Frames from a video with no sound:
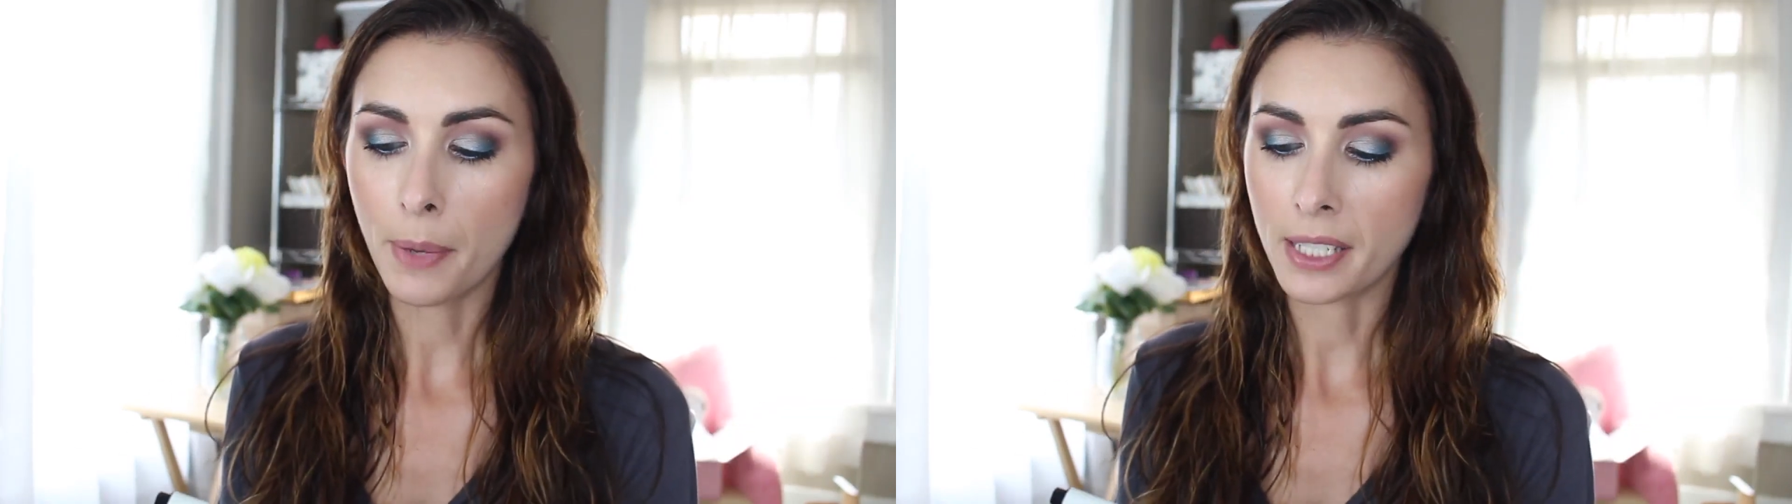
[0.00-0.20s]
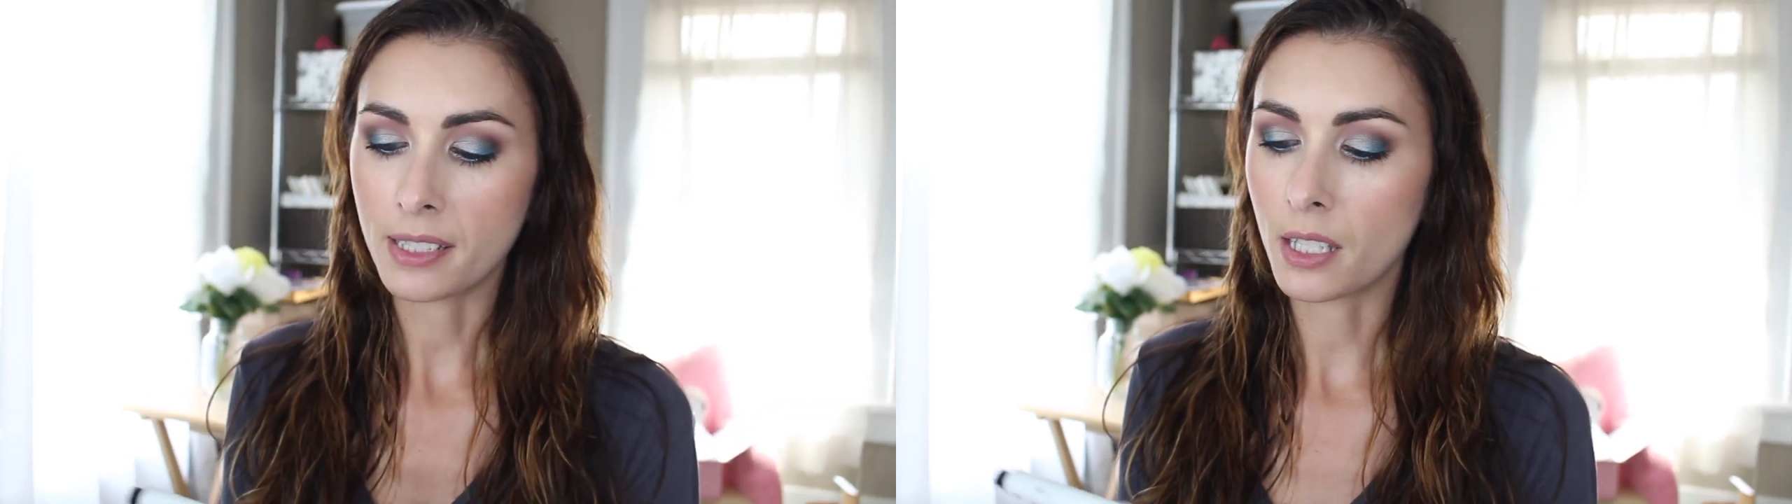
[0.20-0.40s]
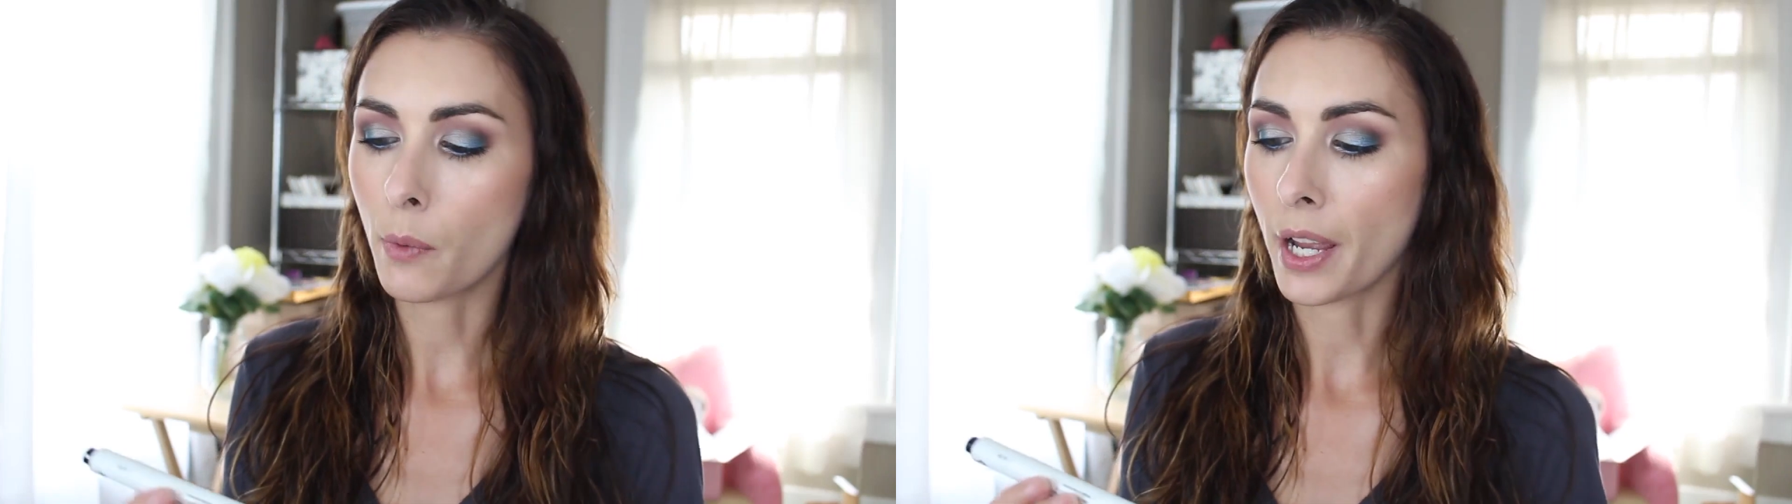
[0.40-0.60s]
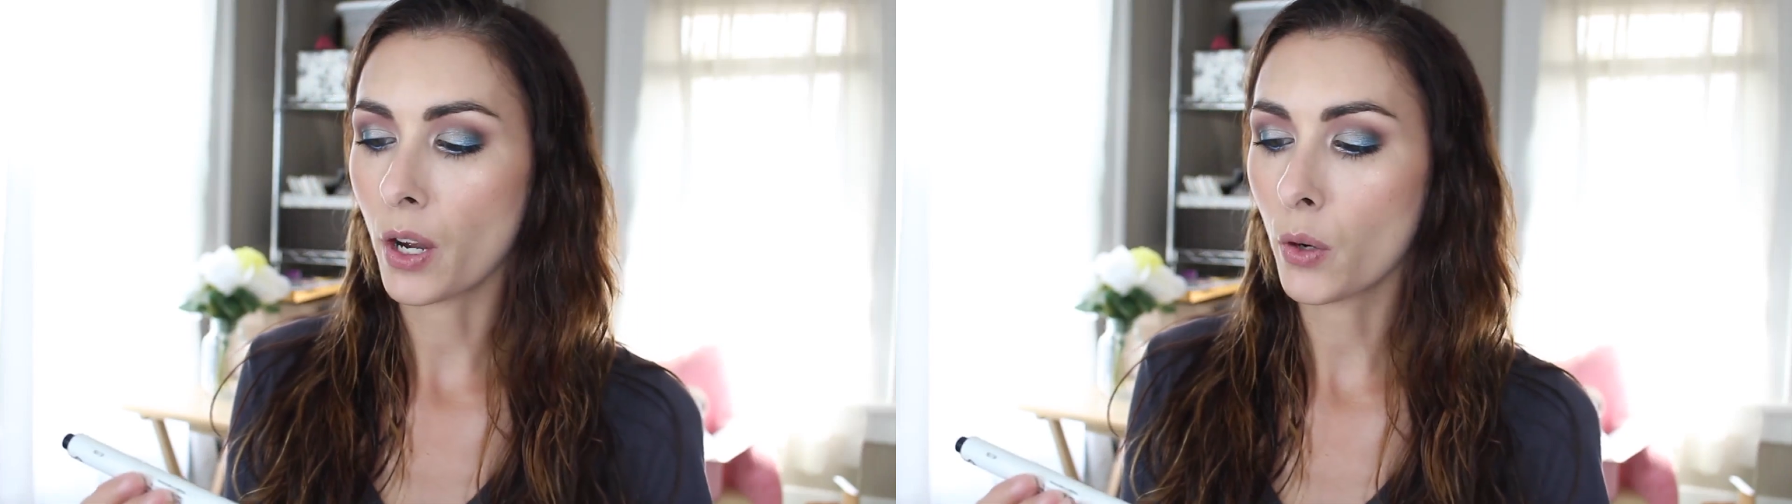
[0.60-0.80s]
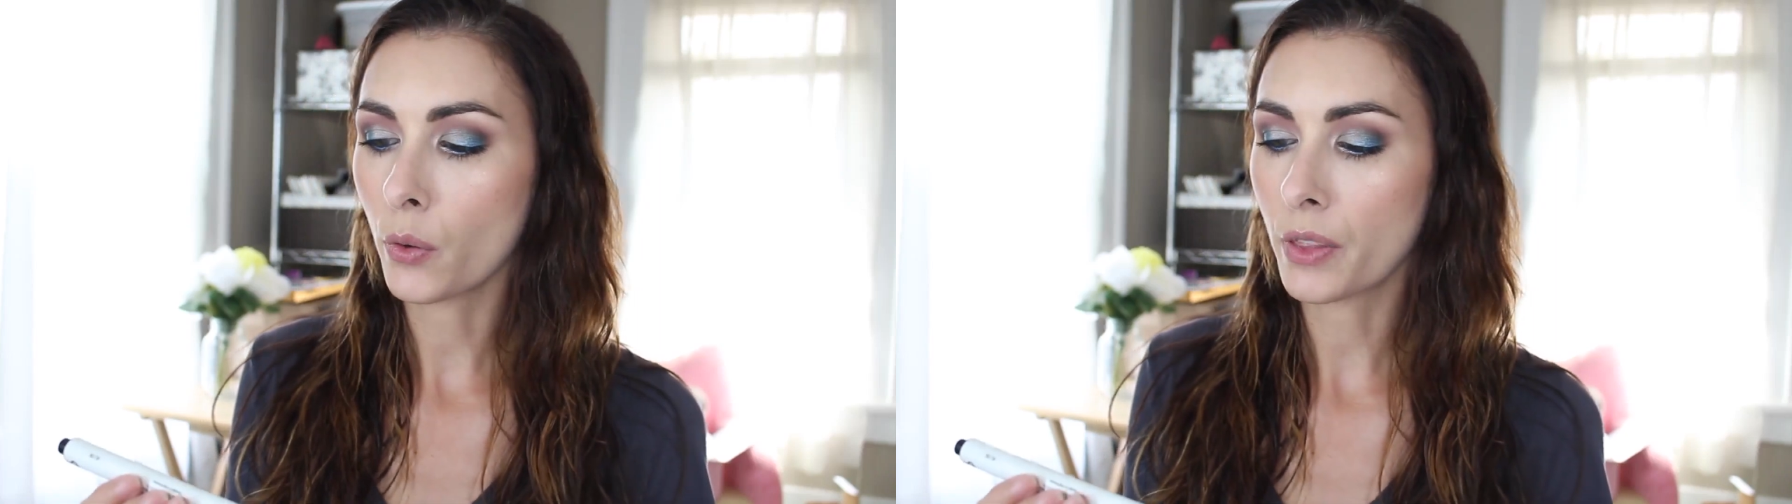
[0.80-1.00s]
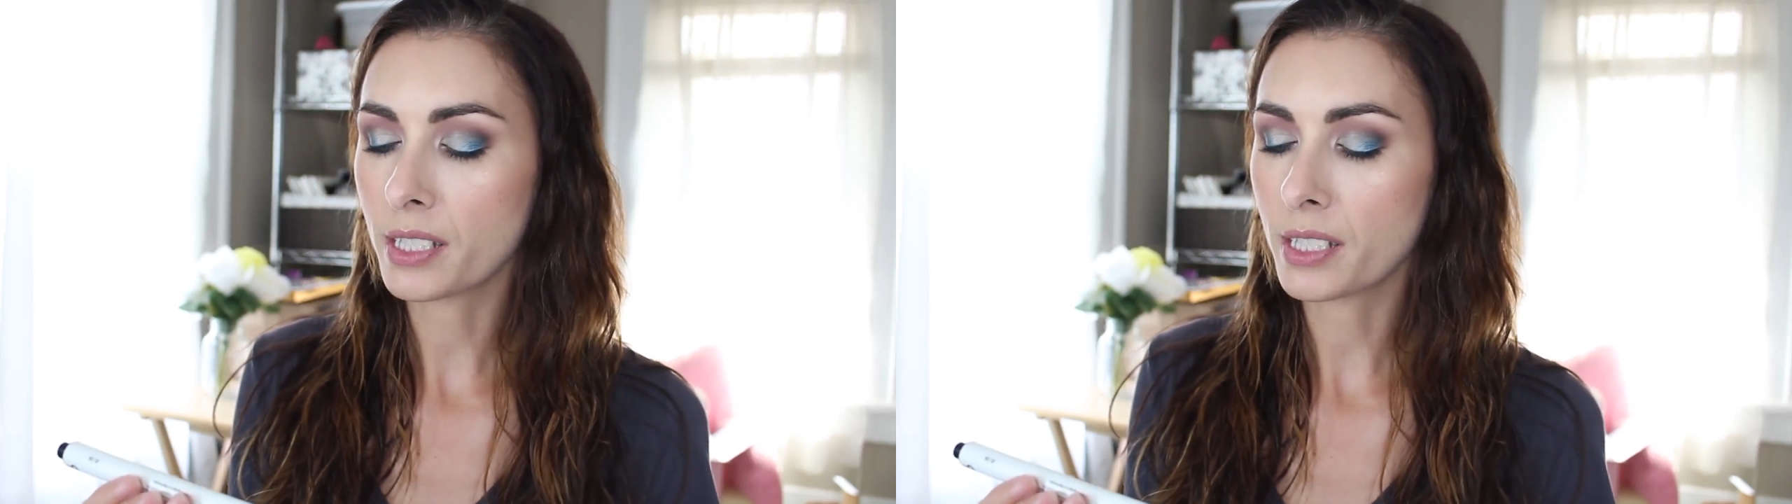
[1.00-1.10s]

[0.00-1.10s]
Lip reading: by CYO.